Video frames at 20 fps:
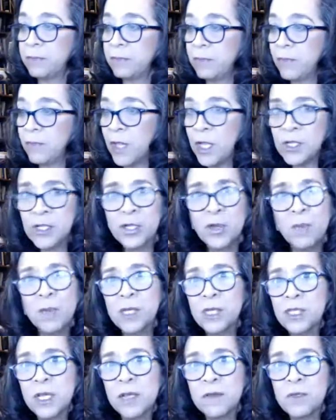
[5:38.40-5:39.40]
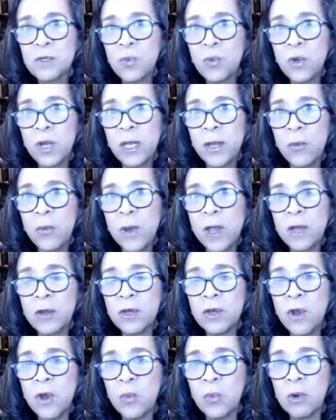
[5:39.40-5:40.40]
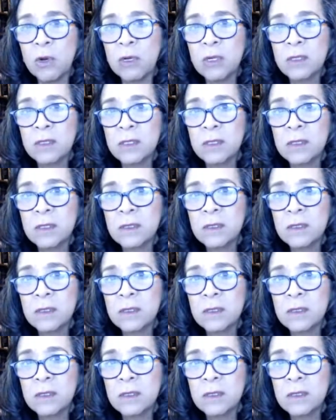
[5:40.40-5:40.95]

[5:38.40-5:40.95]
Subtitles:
So much stuff swirling around in our world.